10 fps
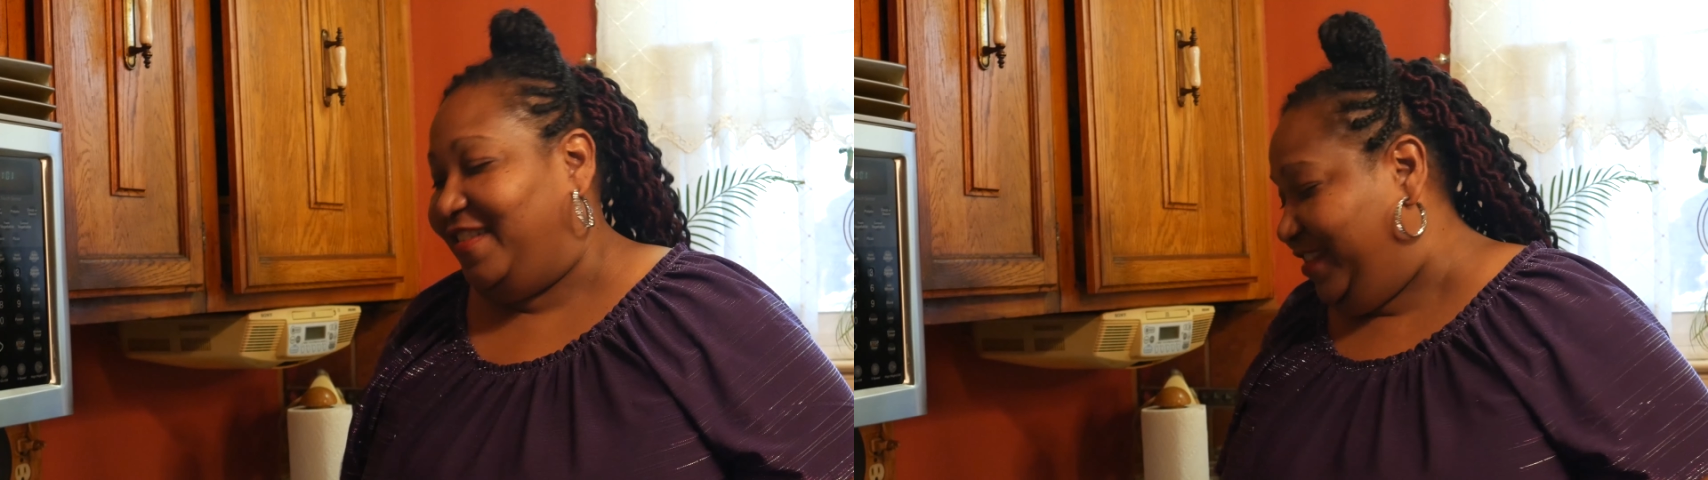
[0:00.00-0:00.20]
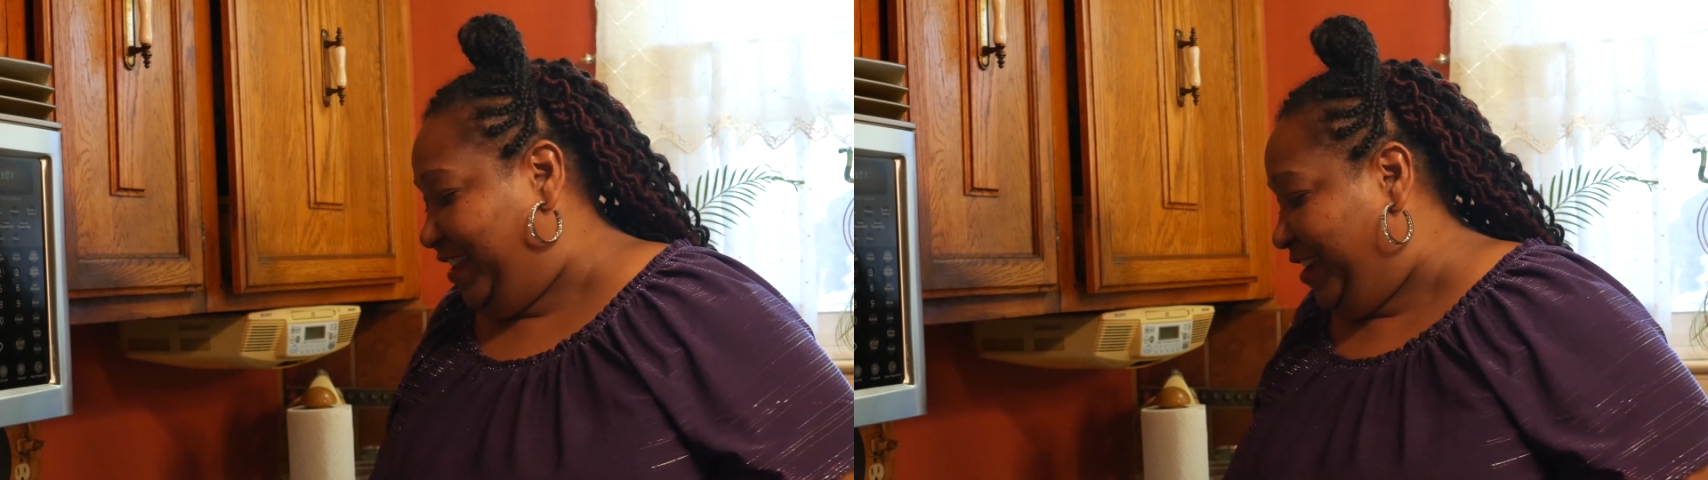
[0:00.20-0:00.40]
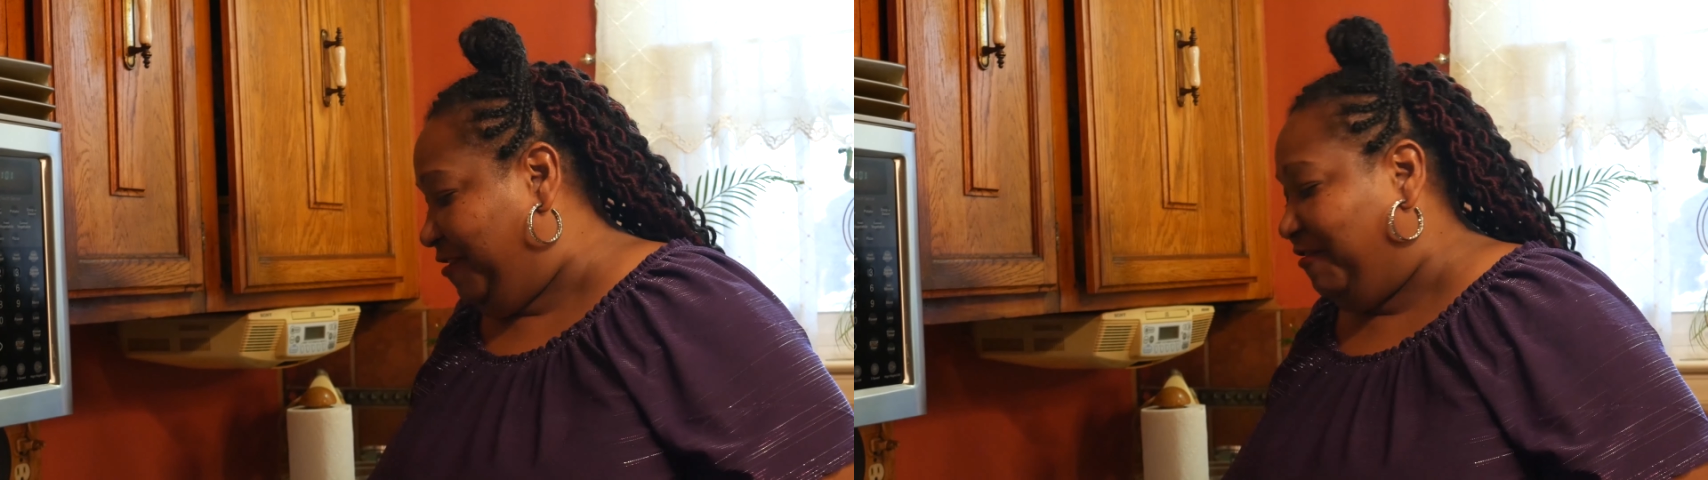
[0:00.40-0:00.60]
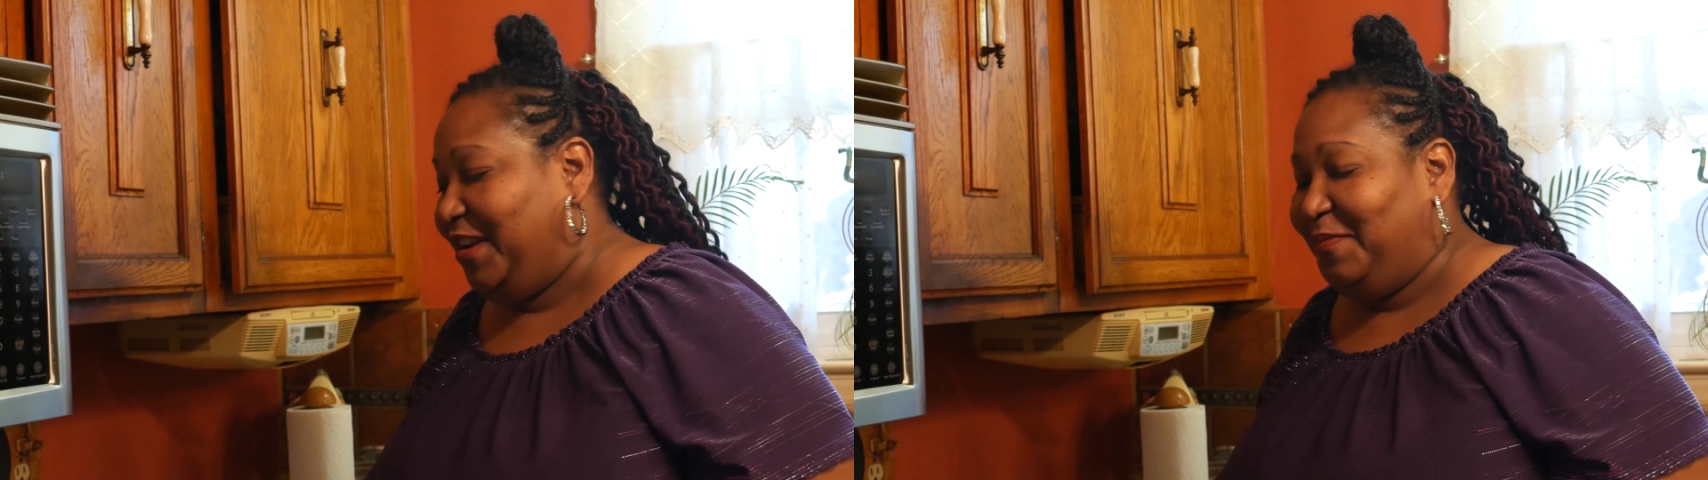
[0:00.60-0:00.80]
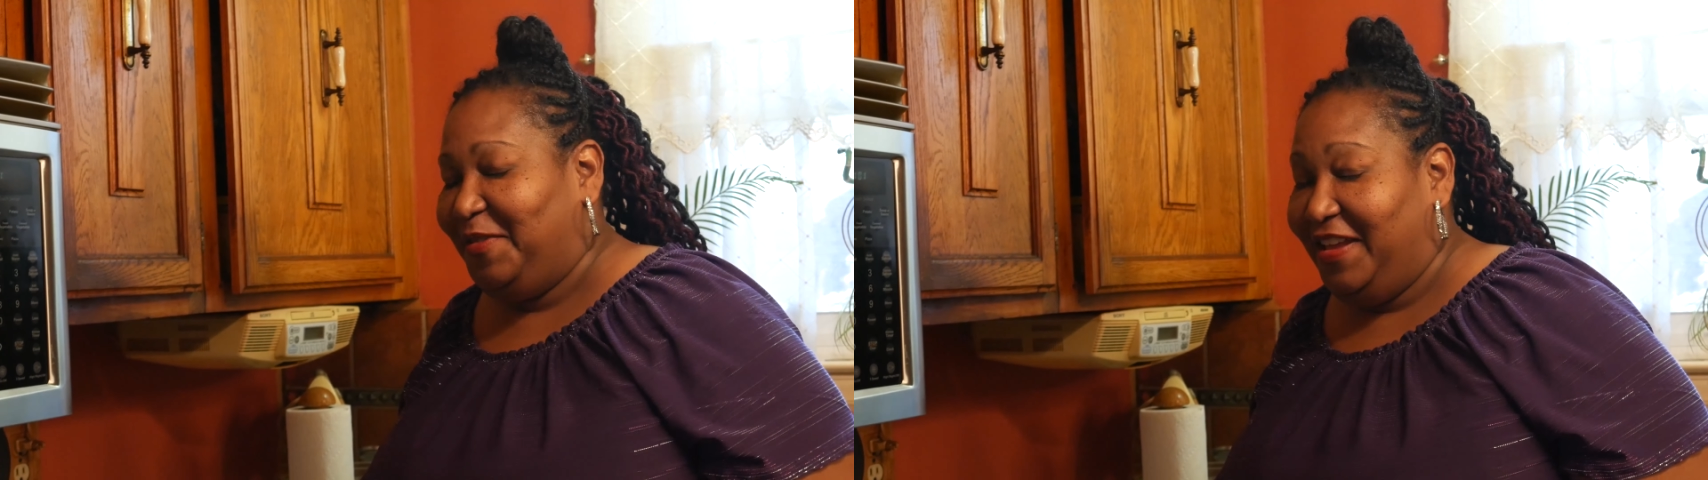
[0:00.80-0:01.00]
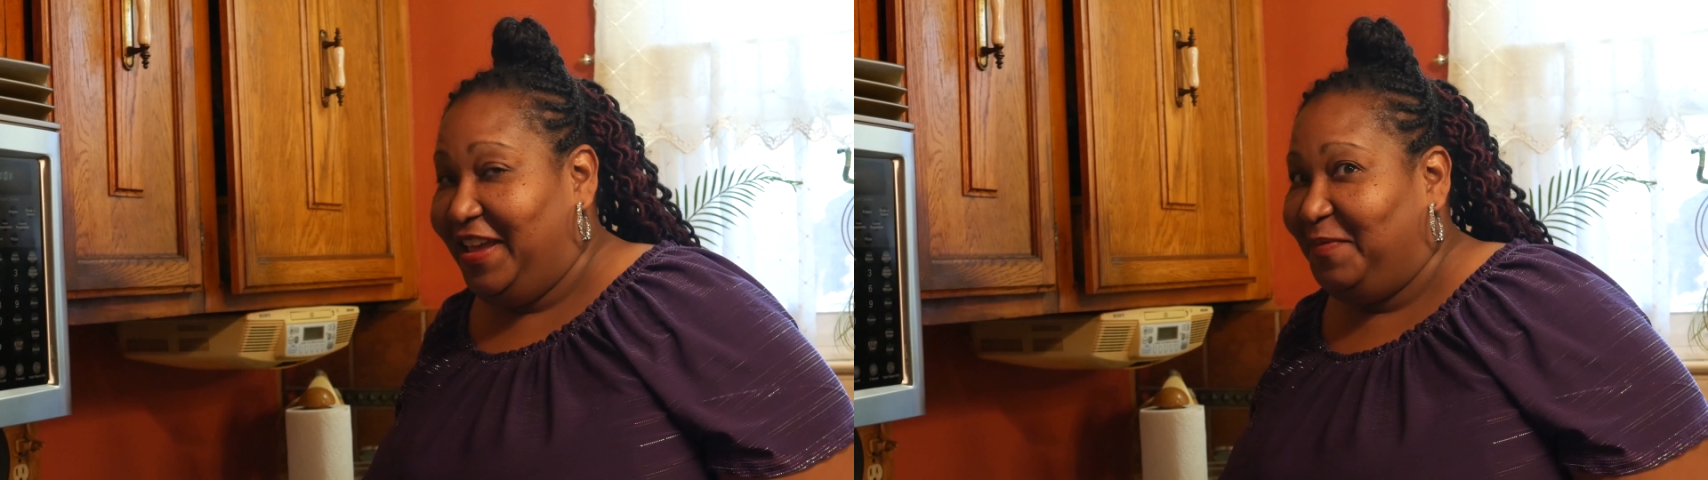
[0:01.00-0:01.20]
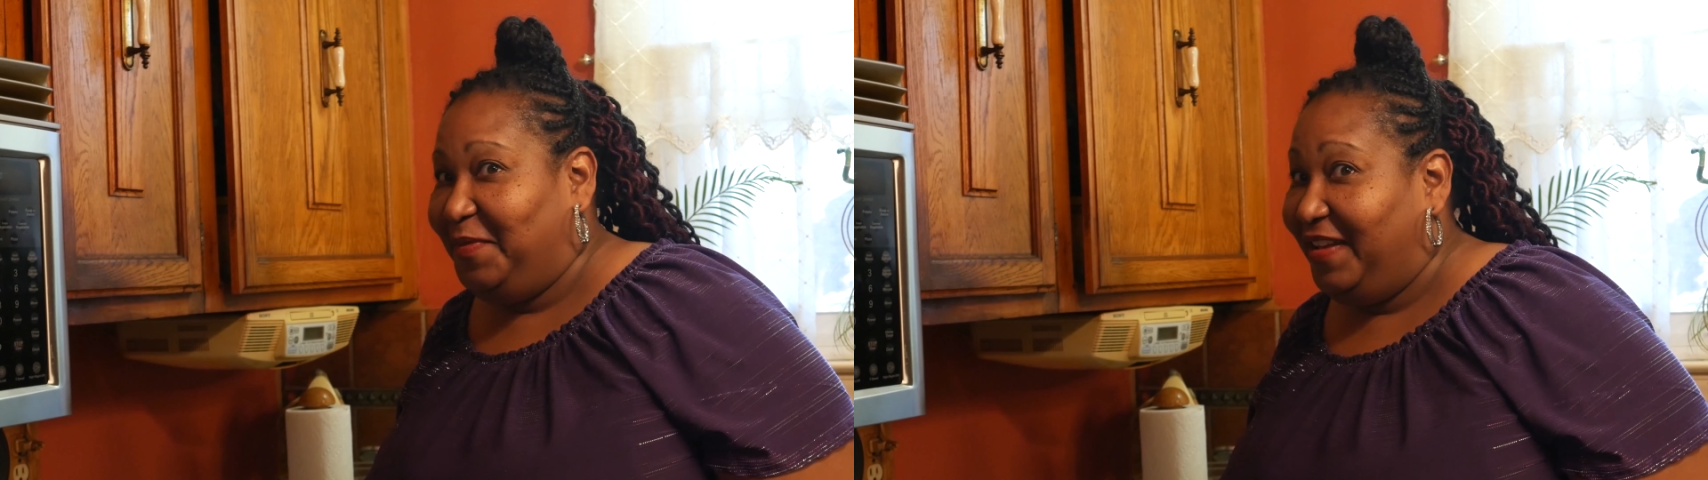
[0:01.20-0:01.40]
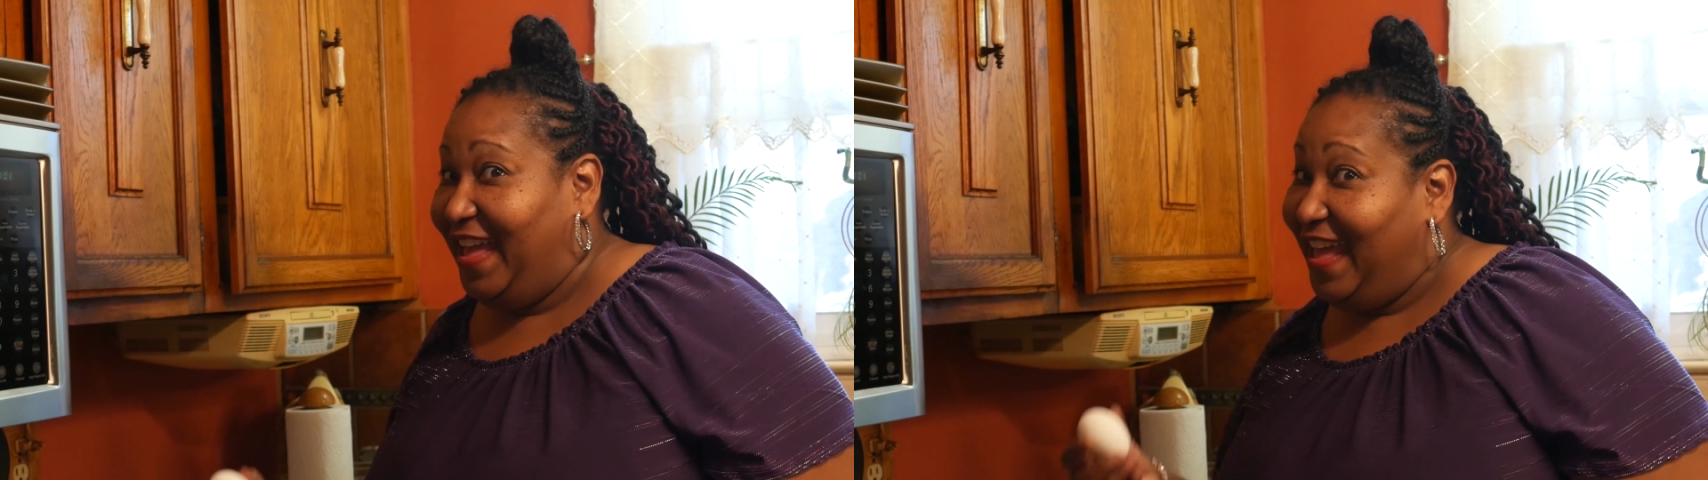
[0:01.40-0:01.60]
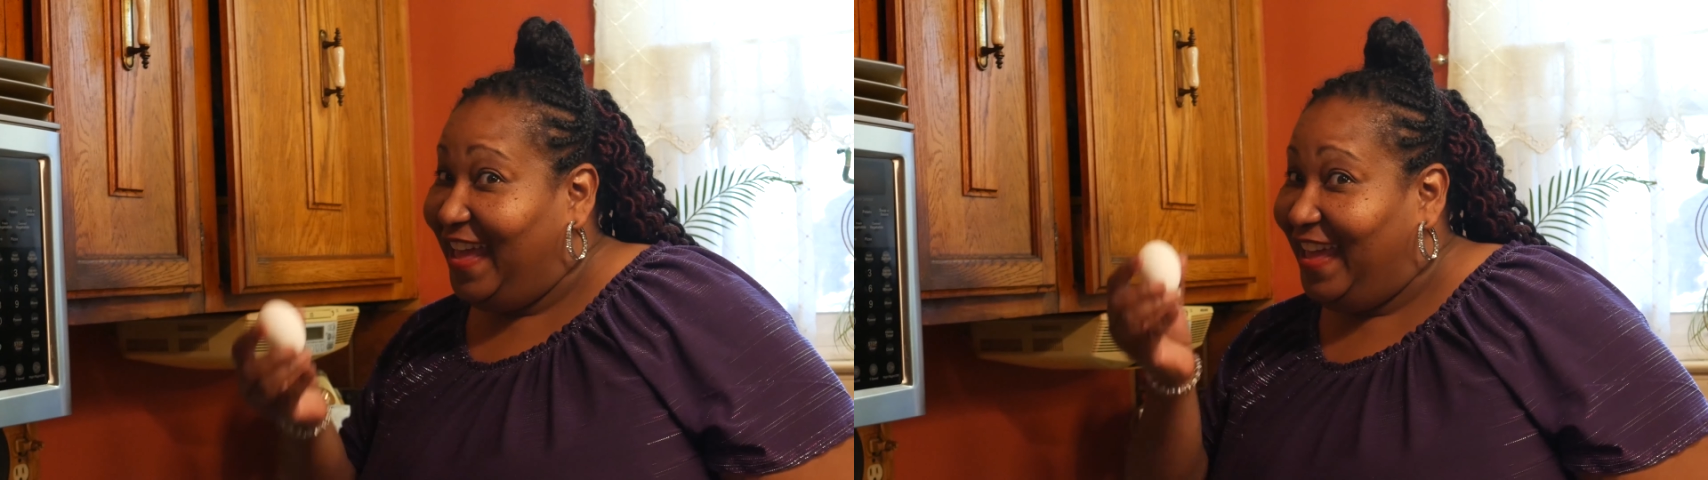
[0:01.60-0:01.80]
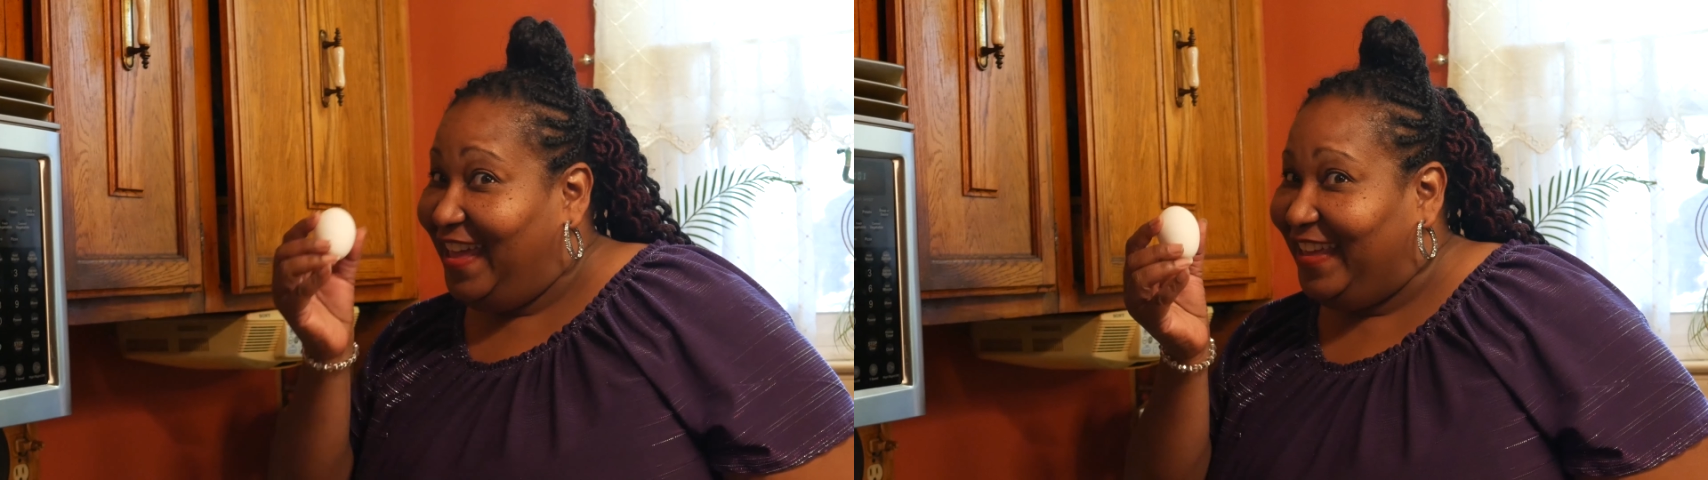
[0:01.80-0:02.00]
on the incredible edible
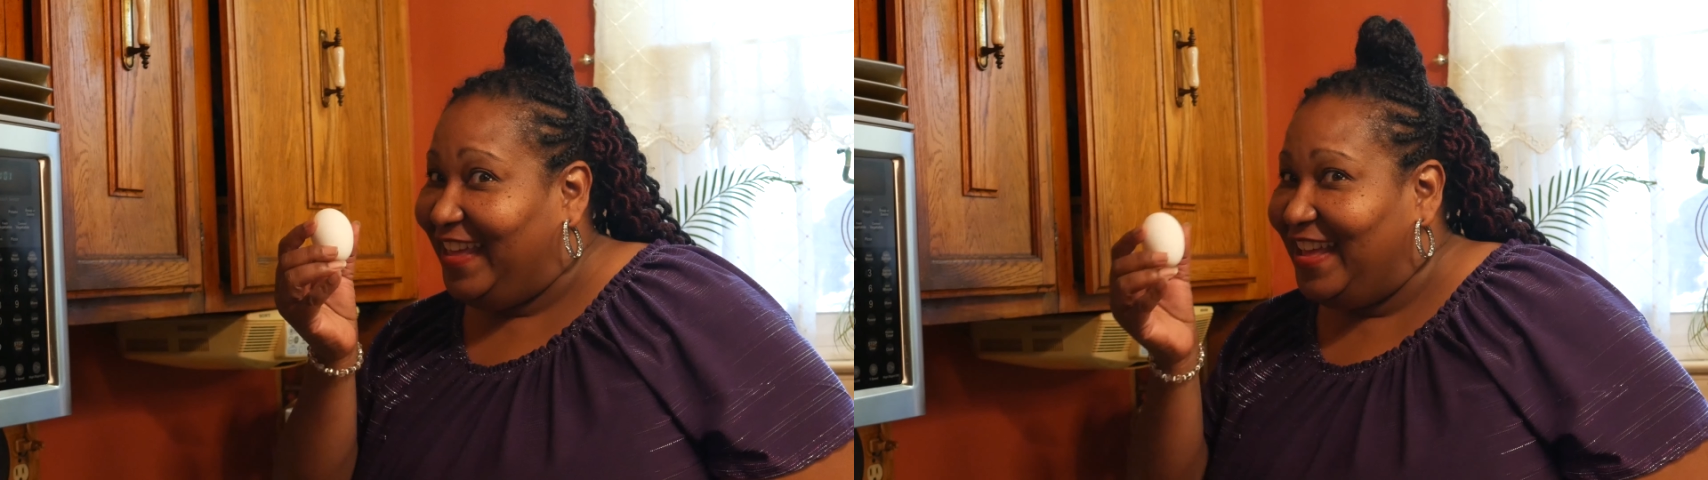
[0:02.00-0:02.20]
egg.